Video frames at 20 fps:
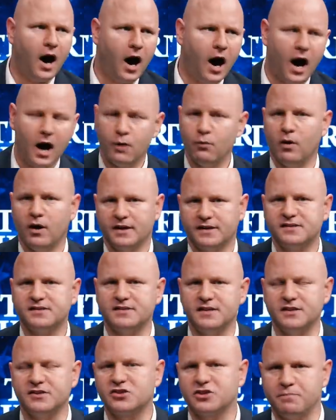I want to
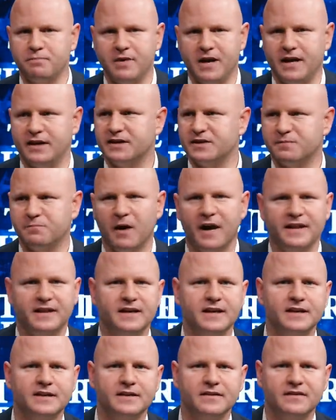see subpoenas by
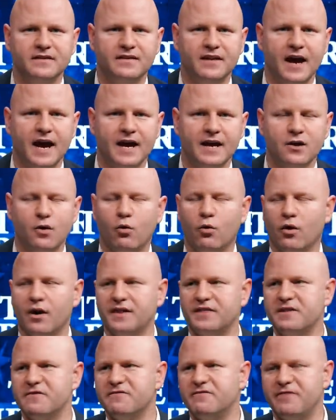the end of the day, or
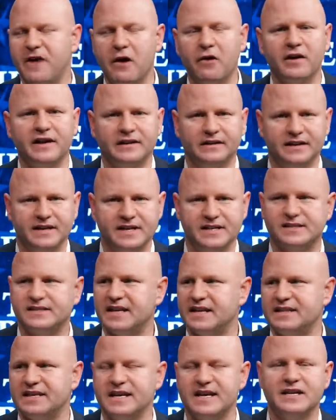at the very least
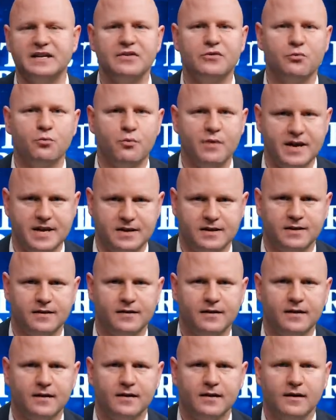at the end of the week.
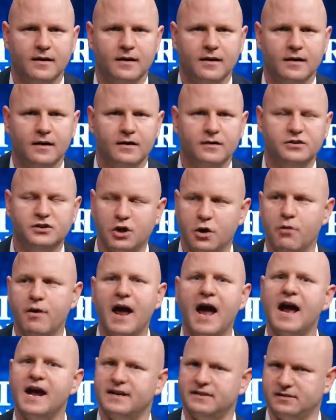Two
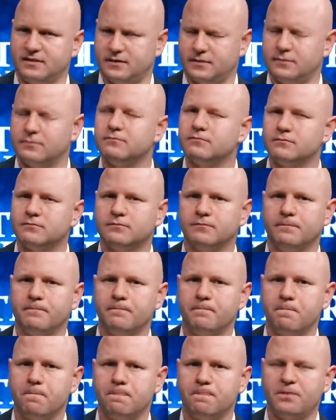days.
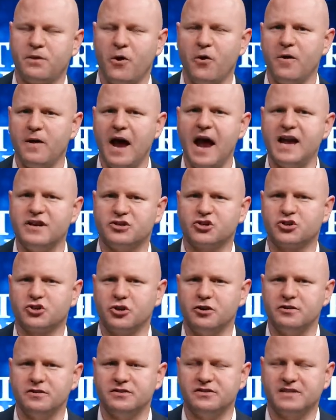Two days
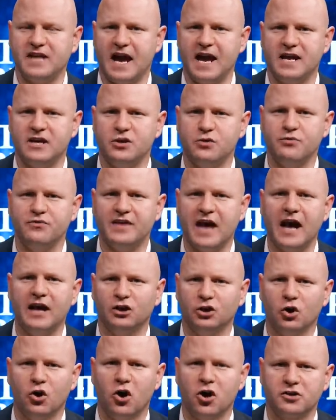shouldn't take you that
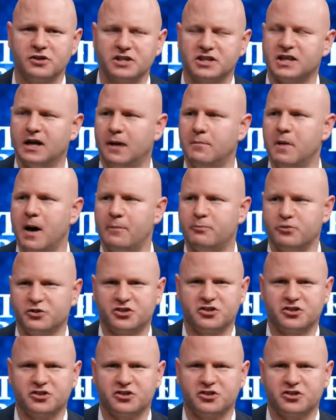long to come up with